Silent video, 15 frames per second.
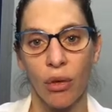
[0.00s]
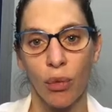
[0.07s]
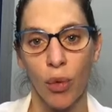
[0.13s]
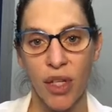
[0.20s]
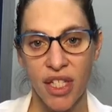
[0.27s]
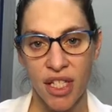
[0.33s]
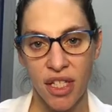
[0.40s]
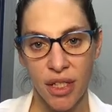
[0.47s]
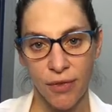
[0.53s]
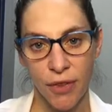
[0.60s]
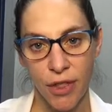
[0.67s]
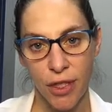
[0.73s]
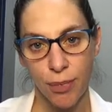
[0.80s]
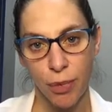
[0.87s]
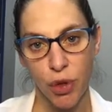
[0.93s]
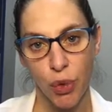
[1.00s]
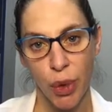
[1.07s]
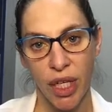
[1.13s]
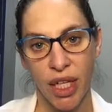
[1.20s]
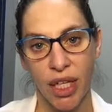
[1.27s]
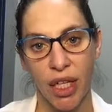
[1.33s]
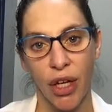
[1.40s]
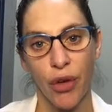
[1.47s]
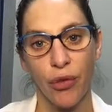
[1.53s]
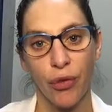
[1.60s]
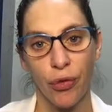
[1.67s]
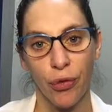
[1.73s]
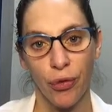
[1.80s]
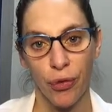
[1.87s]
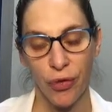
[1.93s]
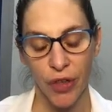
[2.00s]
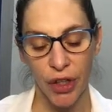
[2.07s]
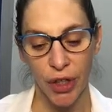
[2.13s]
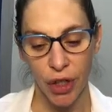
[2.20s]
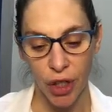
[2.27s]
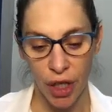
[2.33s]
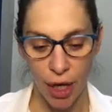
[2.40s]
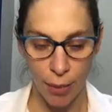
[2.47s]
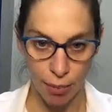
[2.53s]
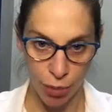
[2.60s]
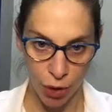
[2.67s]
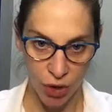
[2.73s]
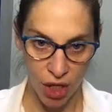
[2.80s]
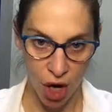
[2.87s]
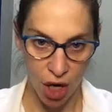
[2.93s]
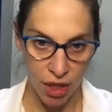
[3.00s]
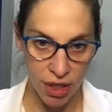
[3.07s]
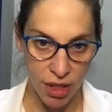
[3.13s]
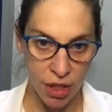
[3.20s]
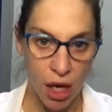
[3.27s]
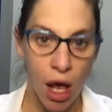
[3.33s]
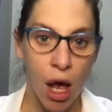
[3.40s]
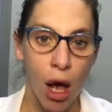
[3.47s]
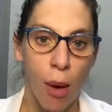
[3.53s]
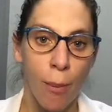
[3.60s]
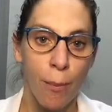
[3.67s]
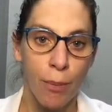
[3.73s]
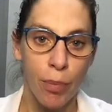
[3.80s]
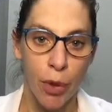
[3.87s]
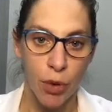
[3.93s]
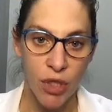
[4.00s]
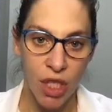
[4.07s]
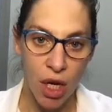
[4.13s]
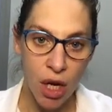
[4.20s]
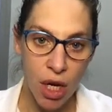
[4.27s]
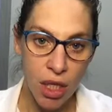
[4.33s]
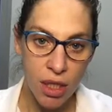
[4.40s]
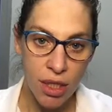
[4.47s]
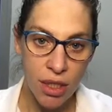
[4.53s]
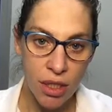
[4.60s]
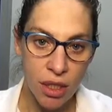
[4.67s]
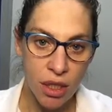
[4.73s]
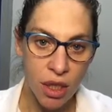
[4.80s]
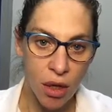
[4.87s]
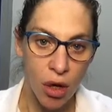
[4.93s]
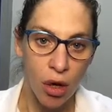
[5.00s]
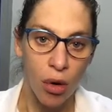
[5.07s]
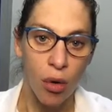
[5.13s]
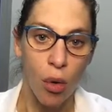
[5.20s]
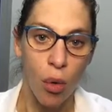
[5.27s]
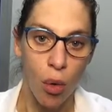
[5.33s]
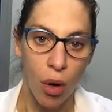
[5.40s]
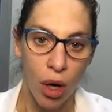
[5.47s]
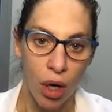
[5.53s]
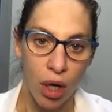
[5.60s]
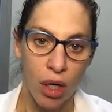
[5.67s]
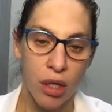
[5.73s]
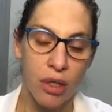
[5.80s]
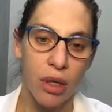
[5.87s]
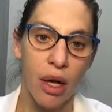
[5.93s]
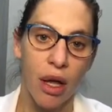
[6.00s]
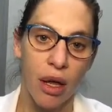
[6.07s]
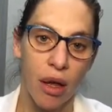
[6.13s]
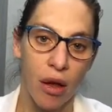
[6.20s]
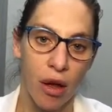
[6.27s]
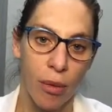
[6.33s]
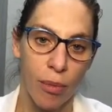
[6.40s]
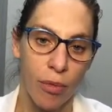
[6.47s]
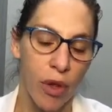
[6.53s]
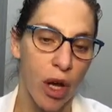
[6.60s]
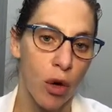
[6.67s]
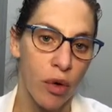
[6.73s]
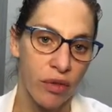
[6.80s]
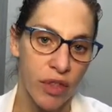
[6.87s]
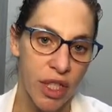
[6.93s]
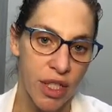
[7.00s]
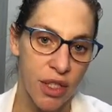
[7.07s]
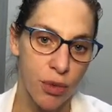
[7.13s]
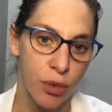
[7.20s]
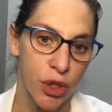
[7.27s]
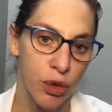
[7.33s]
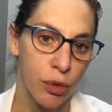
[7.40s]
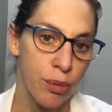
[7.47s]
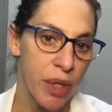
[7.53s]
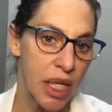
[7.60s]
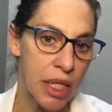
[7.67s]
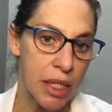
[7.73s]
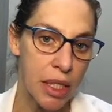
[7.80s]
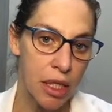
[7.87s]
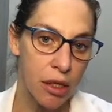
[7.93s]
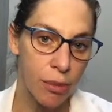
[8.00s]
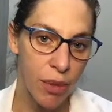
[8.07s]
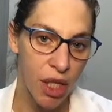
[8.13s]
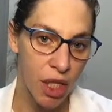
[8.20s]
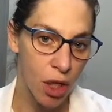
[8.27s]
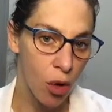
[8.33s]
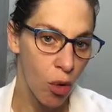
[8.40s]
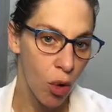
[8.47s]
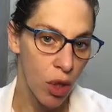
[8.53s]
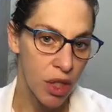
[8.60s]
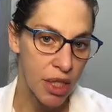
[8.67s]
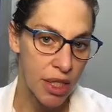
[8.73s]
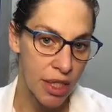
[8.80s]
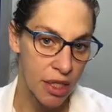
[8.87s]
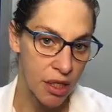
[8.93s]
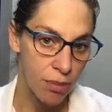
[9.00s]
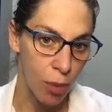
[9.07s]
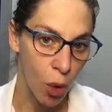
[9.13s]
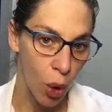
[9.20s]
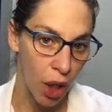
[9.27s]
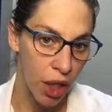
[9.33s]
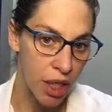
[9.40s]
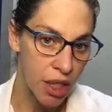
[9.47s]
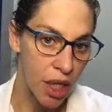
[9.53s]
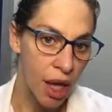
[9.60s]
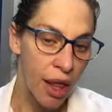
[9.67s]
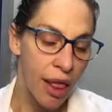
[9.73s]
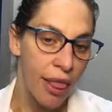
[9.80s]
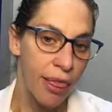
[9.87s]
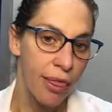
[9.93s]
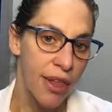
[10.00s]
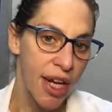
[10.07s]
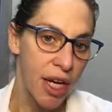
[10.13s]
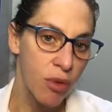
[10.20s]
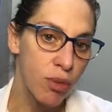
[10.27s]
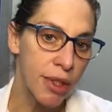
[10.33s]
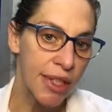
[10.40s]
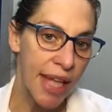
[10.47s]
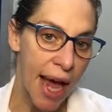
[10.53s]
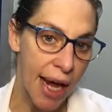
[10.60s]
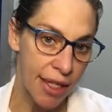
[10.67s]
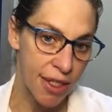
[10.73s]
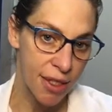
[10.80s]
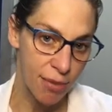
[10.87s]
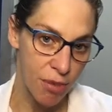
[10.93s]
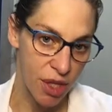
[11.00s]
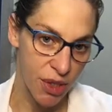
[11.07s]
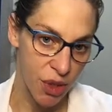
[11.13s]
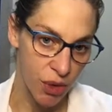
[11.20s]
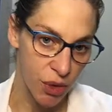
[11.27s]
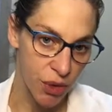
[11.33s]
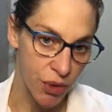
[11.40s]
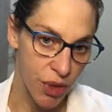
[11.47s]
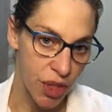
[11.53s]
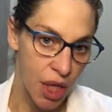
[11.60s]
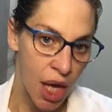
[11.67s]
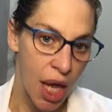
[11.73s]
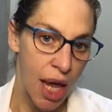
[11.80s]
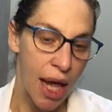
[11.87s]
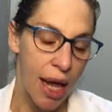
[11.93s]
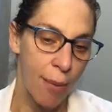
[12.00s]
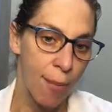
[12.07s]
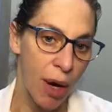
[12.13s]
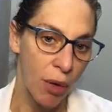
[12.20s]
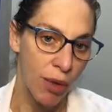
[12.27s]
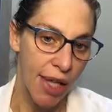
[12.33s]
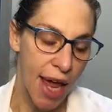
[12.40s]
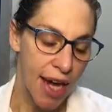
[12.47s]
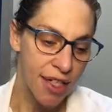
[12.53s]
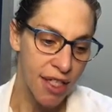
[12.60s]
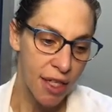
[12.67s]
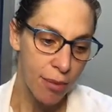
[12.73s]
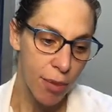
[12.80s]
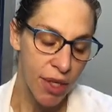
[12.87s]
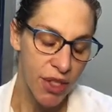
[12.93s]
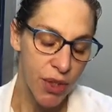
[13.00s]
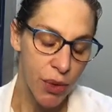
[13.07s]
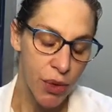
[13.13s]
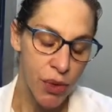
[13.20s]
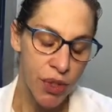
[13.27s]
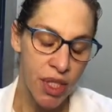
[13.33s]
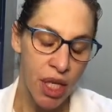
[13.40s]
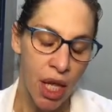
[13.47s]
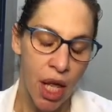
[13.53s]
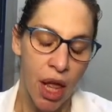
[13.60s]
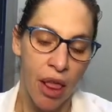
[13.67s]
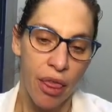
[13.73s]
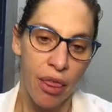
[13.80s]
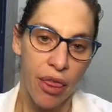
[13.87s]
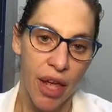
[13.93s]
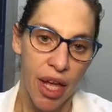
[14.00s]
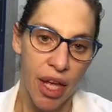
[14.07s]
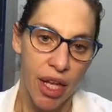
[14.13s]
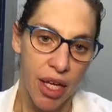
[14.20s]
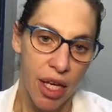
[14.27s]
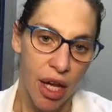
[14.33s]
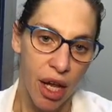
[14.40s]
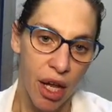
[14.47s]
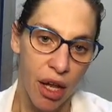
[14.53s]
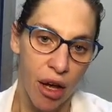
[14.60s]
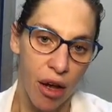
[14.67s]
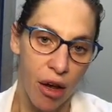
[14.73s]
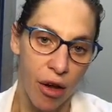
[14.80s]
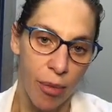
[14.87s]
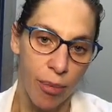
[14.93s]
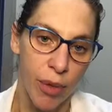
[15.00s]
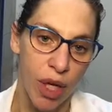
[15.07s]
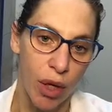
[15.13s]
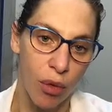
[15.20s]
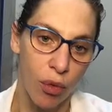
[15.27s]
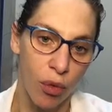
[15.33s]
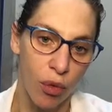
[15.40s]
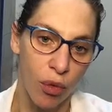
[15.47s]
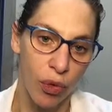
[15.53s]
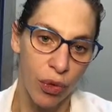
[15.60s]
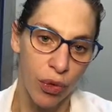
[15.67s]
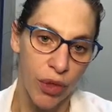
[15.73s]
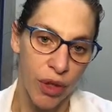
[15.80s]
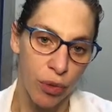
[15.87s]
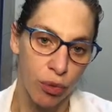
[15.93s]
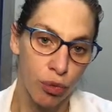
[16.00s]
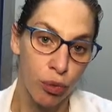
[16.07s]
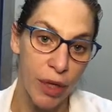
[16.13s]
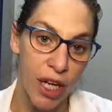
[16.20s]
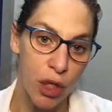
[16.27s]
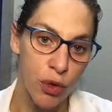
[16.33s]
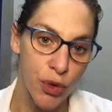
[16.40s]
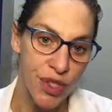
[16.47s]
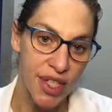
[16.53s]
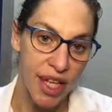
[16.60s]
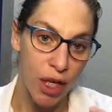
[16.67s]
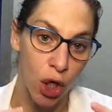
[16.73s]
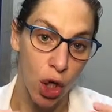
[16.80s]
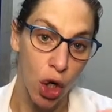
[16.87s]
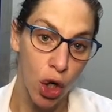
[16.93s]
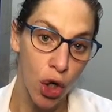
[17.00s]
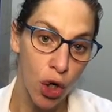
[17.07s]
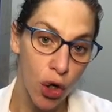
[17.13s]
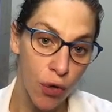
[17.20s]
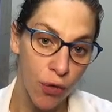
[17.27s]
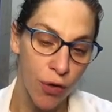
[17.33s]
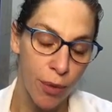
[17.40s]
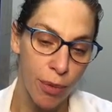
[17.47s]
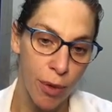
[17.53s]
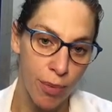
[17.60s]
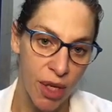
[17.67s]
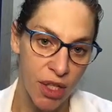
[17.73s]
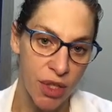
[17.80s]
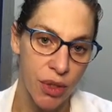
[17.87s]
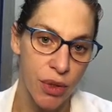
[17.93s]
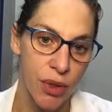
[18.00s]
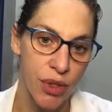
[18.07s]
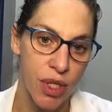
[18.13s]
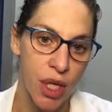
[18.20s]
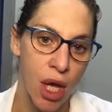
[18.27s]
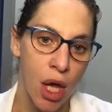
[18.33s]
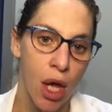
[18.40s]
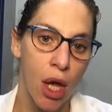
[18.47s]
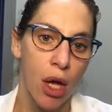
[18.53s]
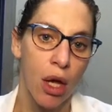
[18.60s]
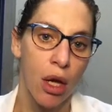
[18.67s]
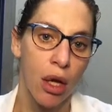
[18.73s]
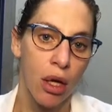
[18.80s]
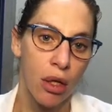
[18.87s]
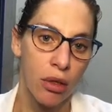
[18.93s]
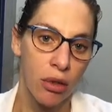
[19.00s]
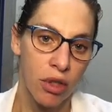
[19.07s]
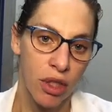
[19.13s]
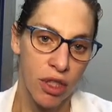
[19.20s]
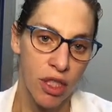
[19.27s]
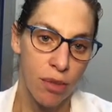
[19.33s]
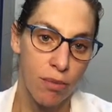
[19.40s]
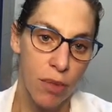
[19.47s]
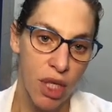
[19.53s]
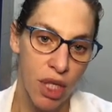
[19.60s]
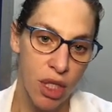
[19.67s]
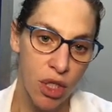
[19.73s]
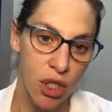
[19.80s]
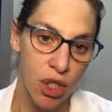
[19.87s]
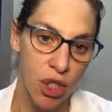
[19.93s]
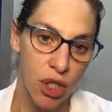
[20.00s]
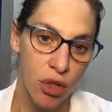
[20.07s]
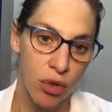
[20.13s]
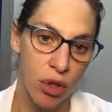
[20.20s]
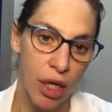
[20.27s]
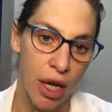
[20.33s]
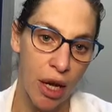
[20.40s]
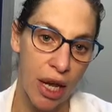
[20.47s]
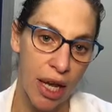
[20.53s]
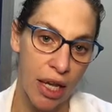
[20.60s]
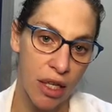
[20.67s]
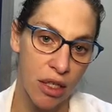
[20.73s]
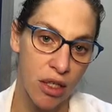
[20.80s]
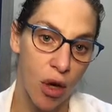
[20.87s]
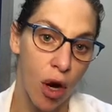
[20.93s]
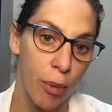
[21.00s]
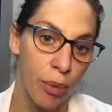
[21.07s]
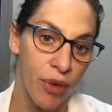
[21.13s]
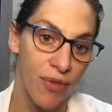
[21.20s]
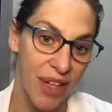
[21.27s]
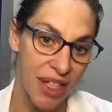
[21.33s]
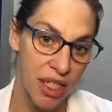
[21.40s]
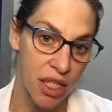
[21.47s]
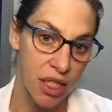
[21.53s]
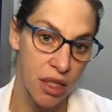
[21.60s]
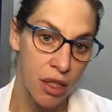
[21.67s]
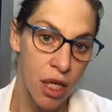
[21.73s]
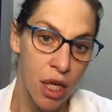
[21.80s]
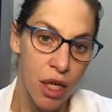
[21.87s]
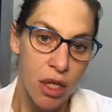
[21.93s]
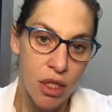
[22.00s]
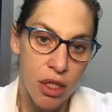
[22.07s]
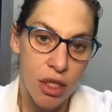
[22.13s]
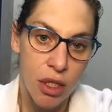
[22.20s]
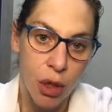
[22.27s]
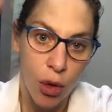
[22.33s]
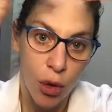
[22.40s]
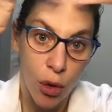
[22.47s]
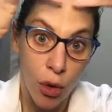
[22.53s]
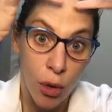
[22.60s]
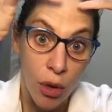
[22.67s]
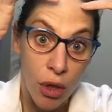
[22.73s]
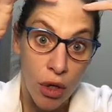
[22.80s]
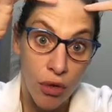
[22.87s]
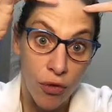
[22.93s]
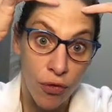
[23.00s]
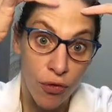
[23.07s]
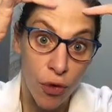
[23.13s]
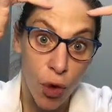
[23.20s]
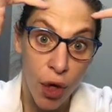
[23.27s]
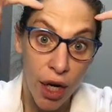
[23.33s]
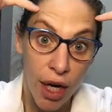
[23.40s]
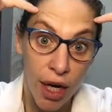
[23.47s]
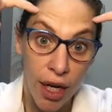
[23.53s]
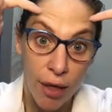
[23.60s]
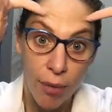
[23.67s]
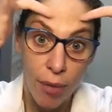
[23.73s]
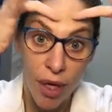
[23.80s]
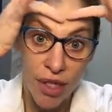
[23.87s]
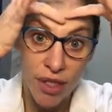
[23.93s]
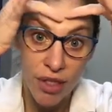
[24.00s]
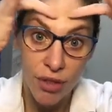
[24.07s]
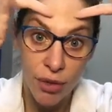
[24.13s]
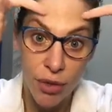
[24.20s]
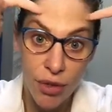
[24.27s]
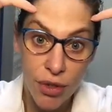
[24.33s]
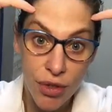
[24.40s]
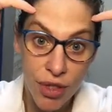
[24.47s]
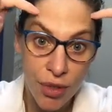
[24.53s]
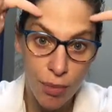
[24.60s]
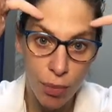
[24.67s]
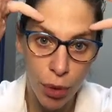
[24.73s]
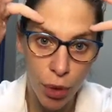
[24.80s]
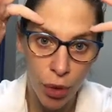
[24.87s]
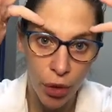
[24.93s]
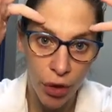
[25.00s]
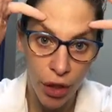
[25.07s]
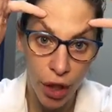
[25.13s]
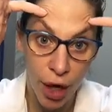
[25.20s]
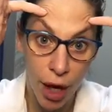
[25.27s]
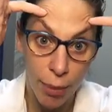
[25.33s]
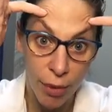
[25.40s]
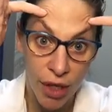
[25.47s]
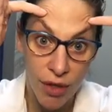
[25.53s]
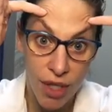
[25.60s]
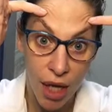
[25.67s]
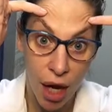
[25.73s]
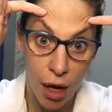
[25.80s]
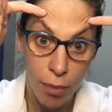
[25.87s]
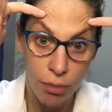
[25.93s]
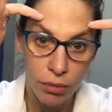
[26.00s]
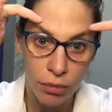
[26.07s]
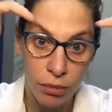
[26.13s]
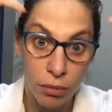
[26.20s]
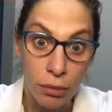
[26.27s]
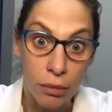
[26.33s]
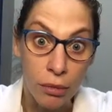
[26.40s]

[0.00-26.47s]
What's the difference between filler and Botox? Botox, or equivalents, which would be Xeomin or Dysport, they relax muscles. And by relaxing muscles, then the wrinkles that occur from the muscles diminish and are prevented. So forehead muscles pull your eyebrows up,